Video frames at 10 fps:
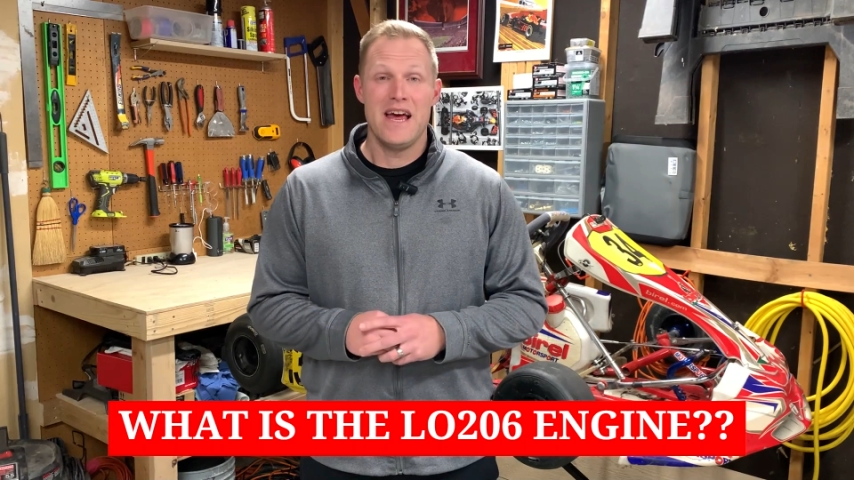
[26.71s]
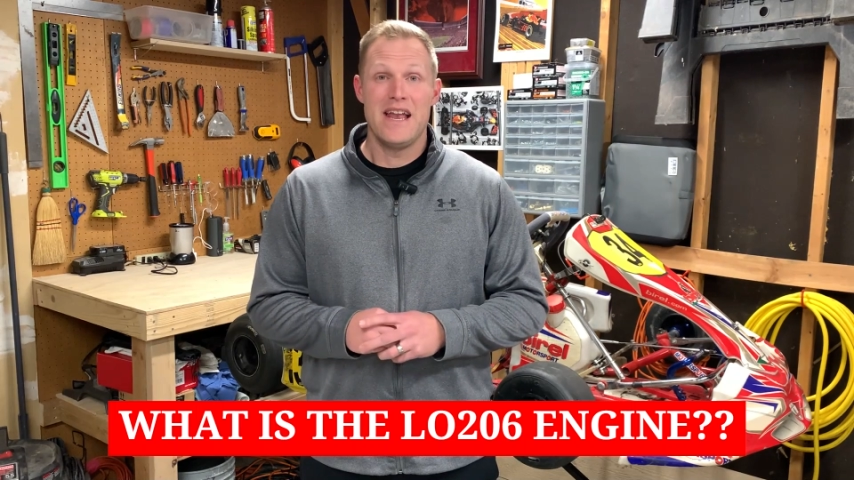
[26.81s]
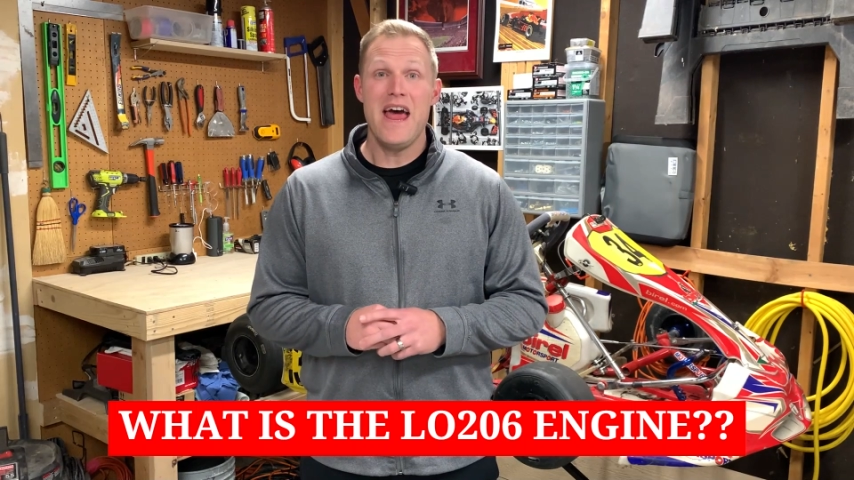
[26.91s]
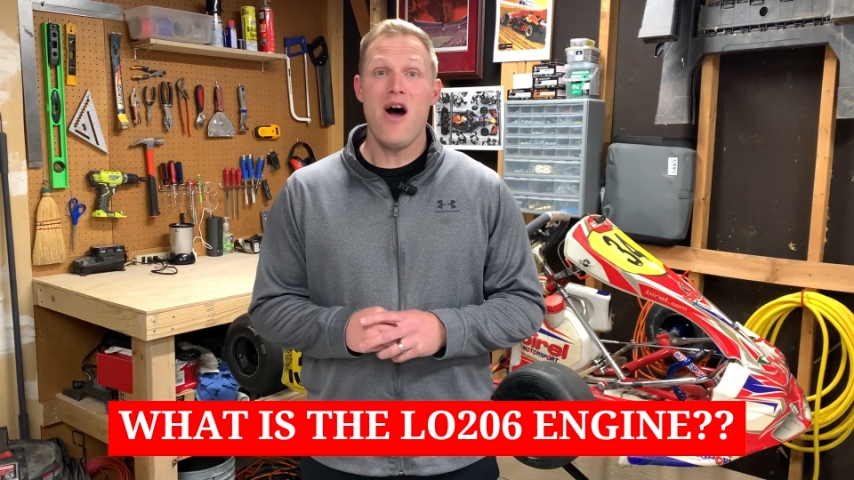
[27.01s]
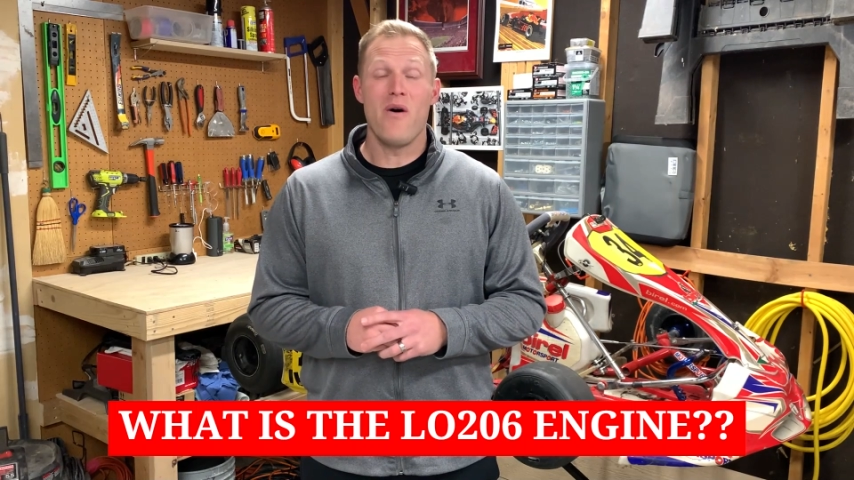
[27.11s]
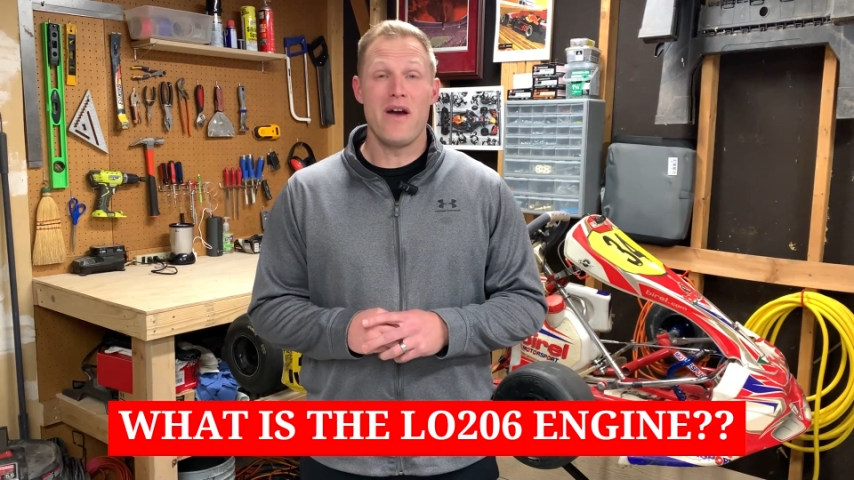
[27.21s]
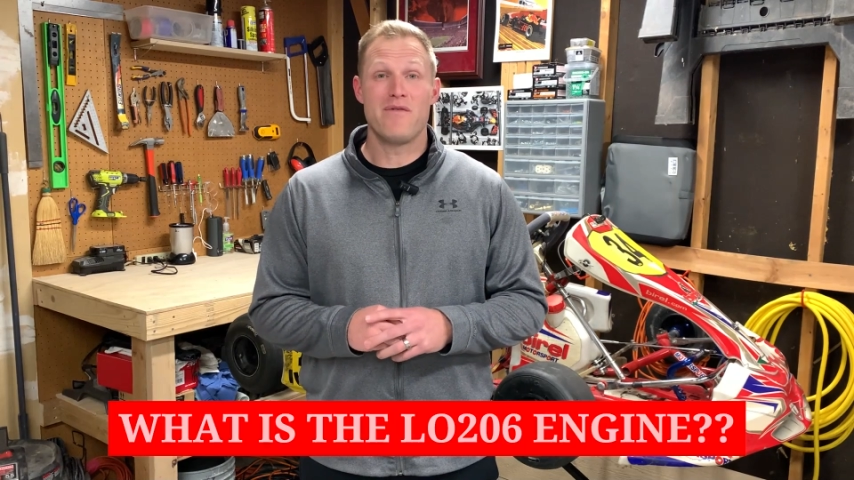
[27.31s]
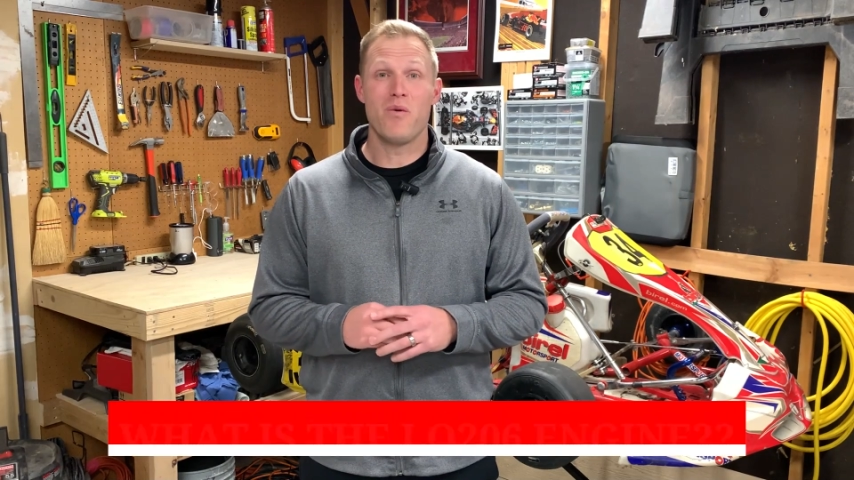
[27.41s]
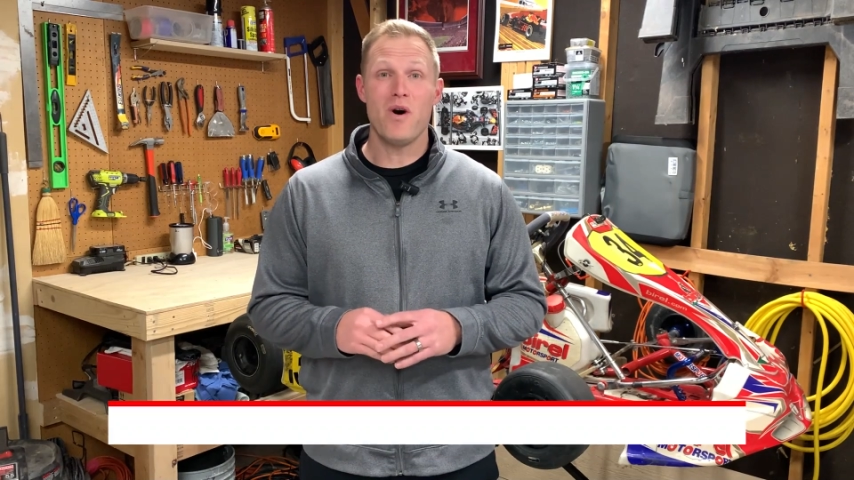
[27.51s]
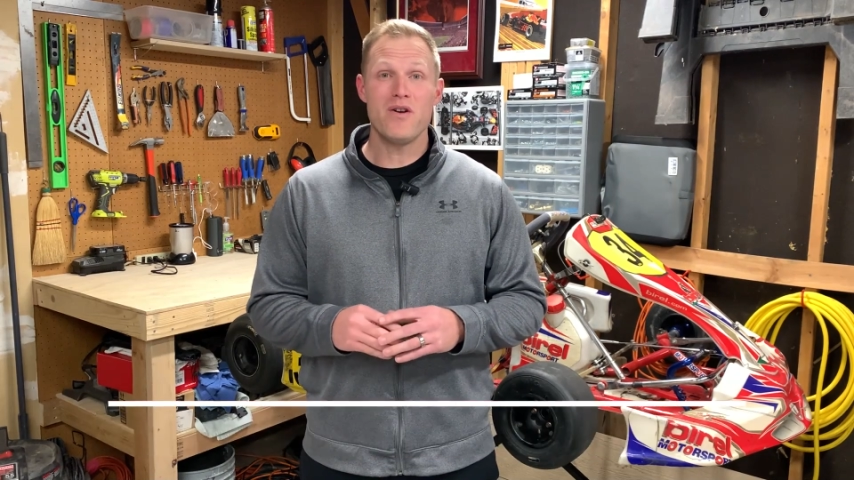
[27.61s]
Now, if
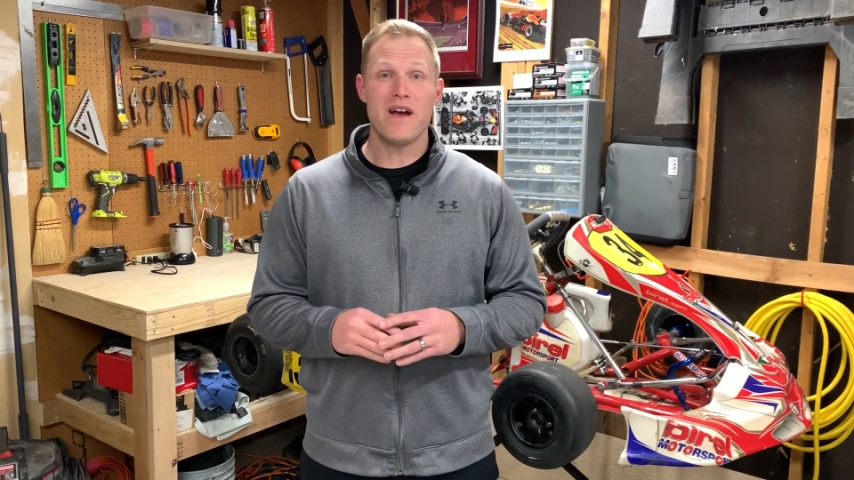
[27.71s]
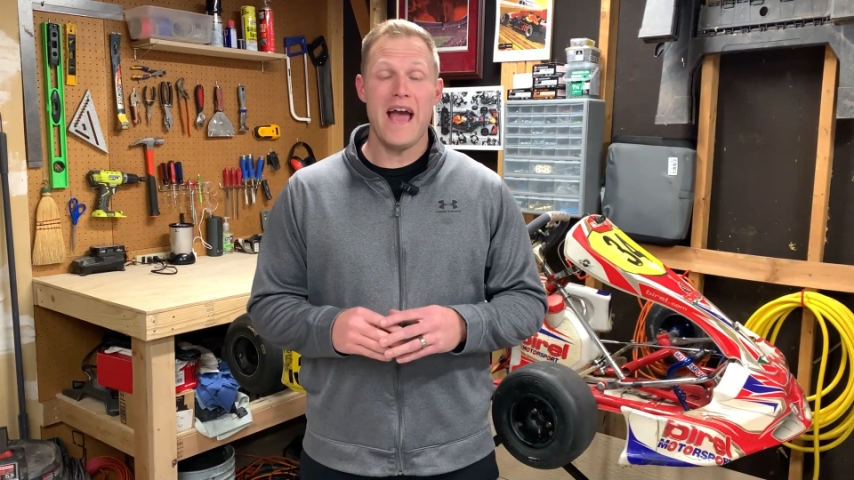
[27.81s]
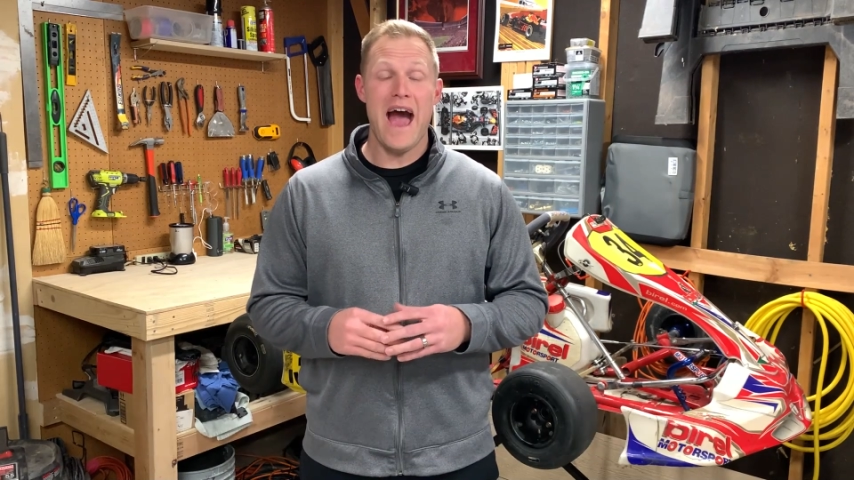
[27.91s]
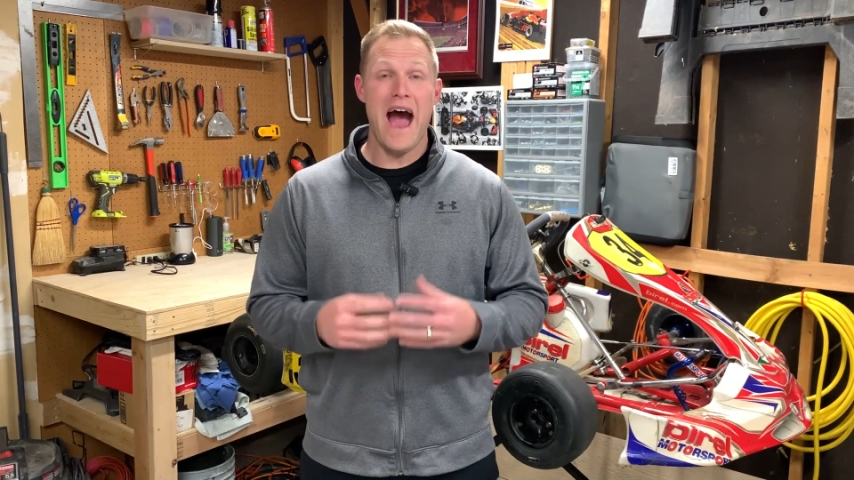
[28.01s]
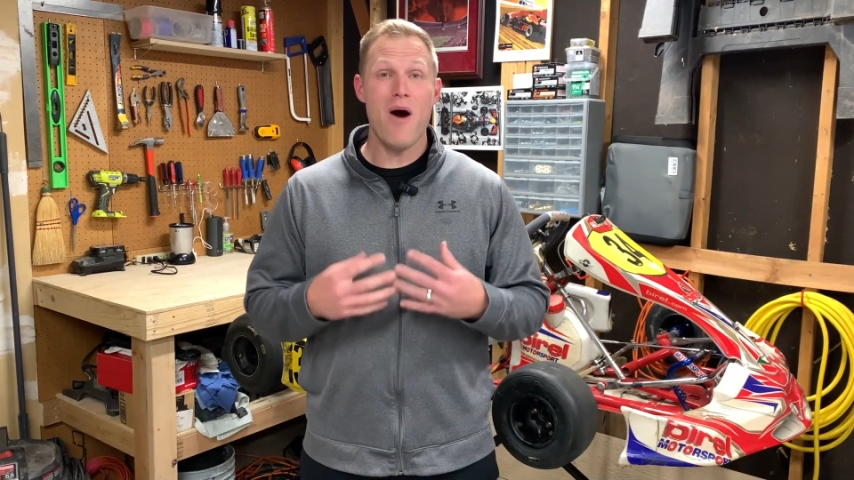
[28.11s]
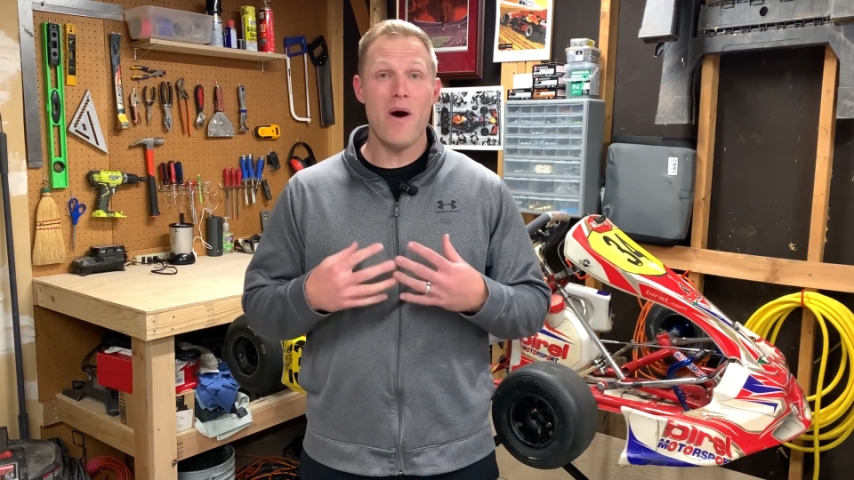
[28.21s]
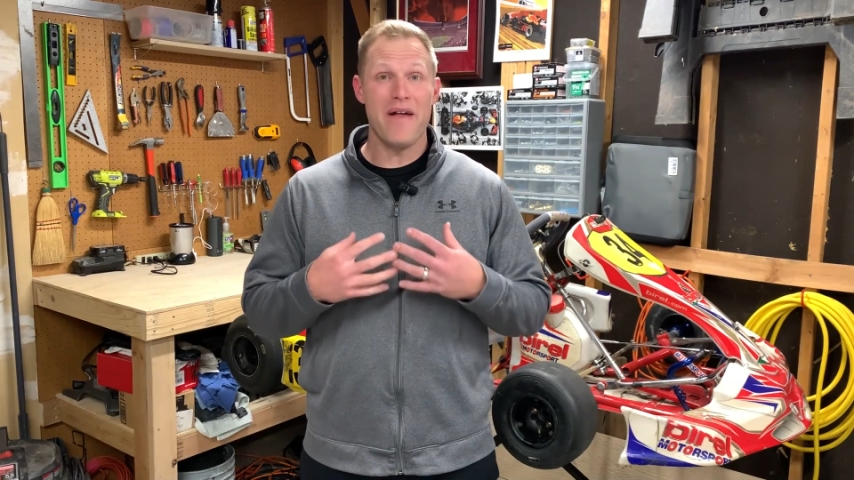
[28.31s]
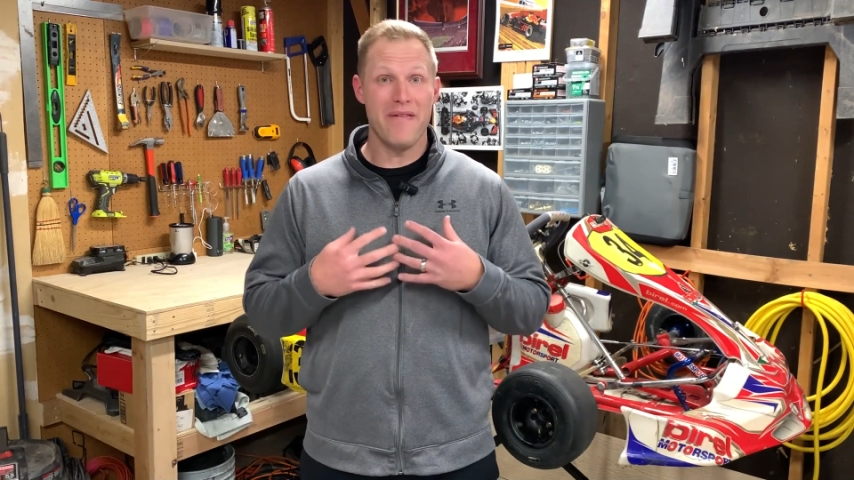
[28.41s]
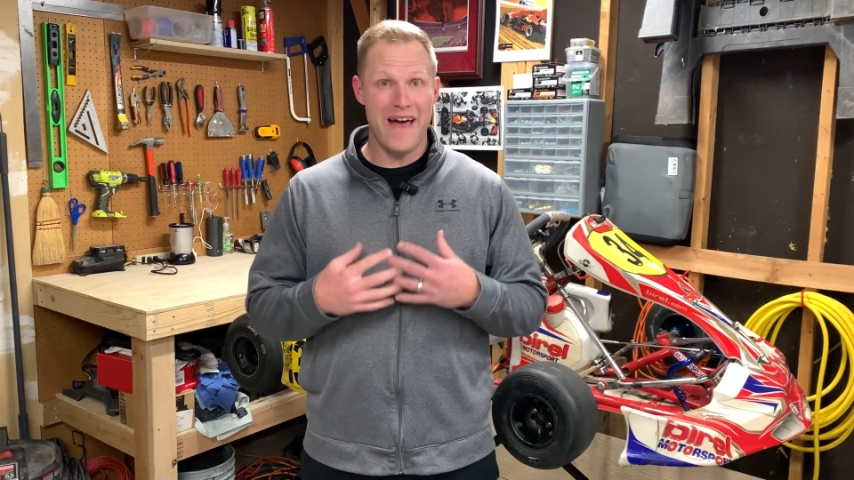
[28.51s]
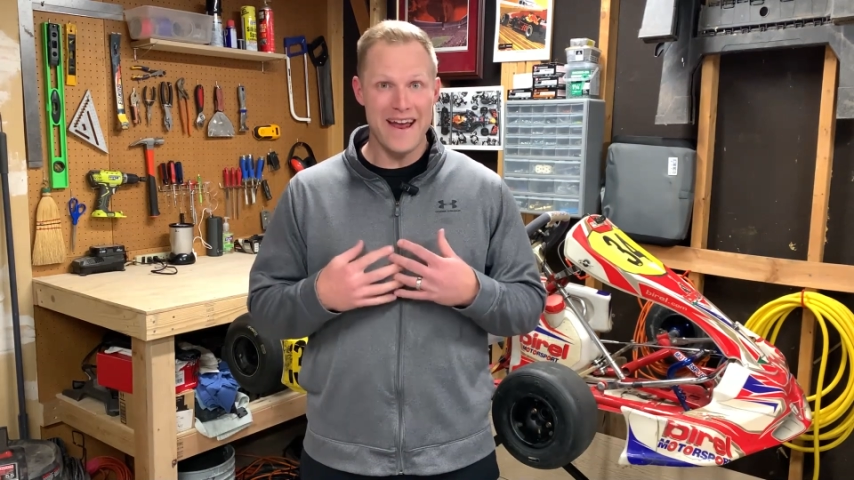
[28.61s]
you're wondering how I
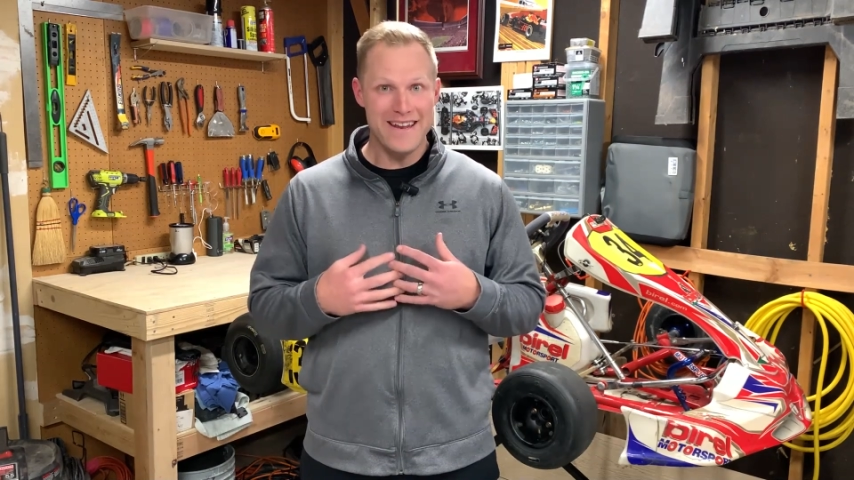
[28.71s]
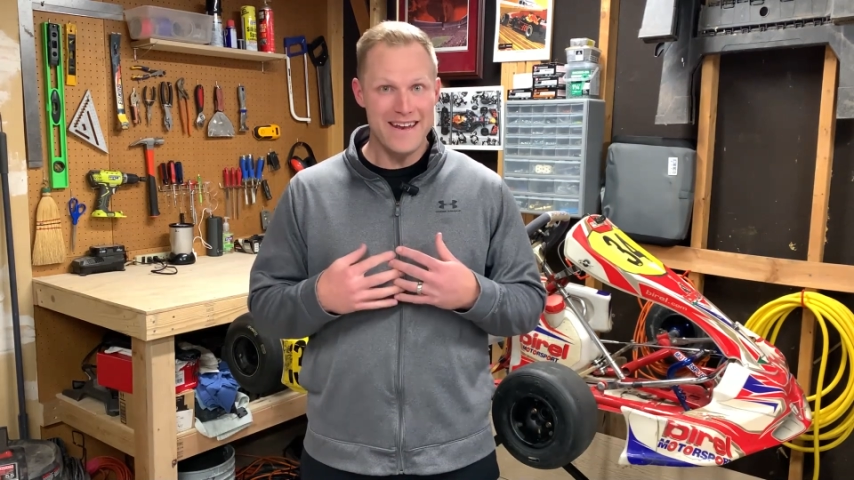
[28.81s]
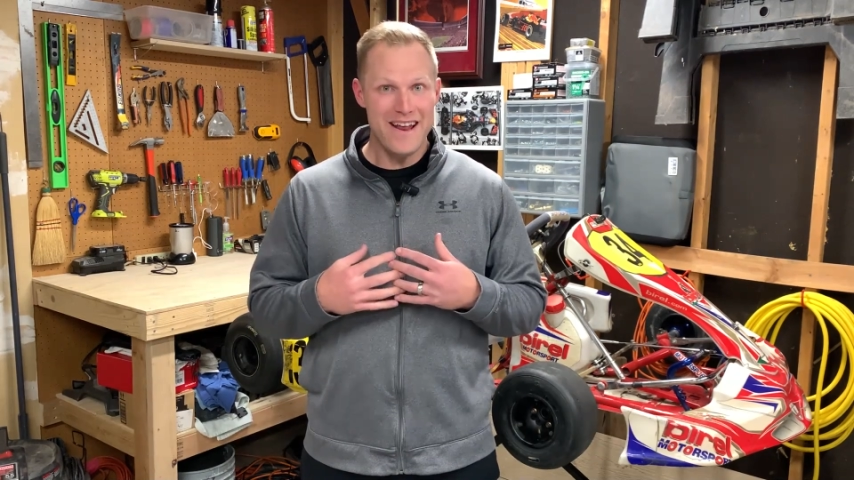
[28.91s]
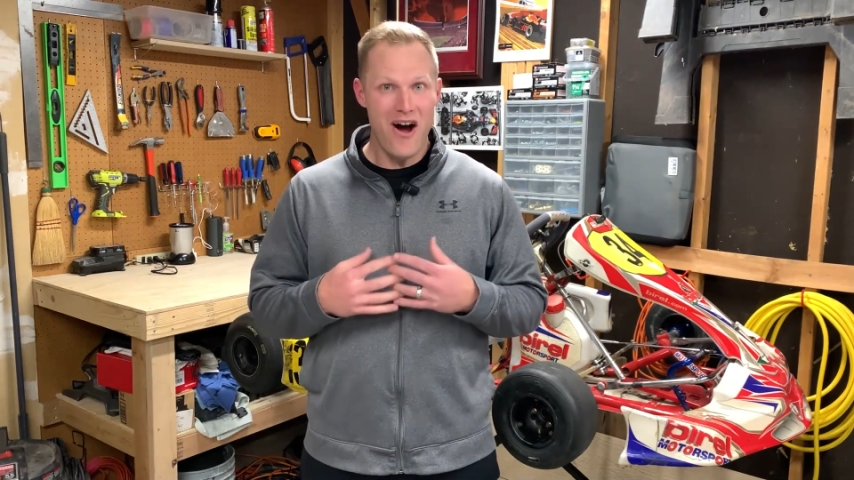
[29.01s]
landed